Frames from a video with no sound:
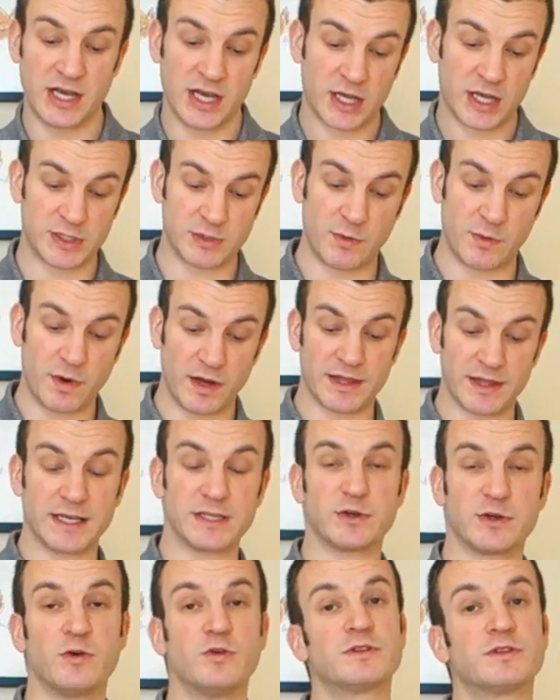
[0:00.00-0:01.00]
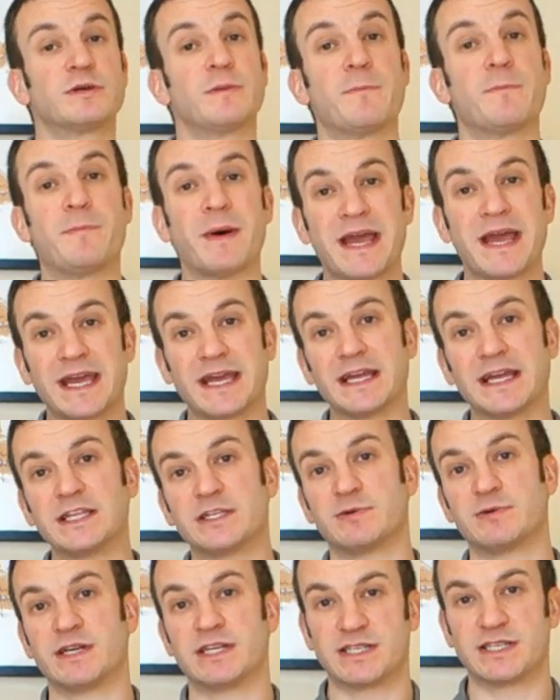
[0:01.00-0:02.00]
because we want these all to bake
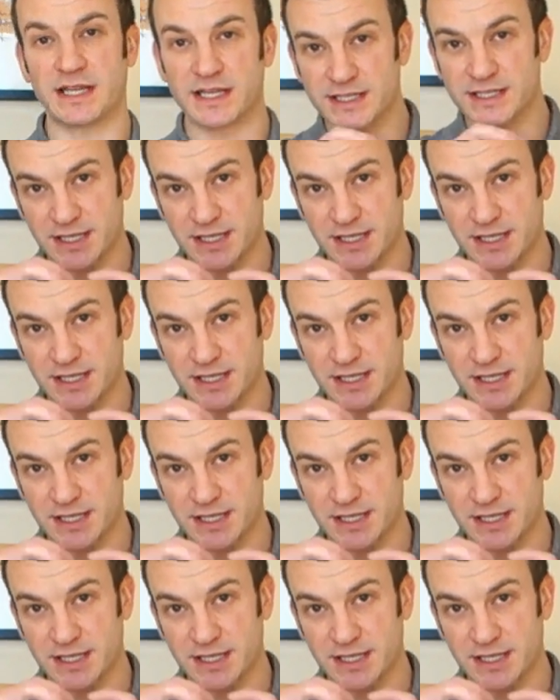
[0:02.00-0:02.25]
into each other,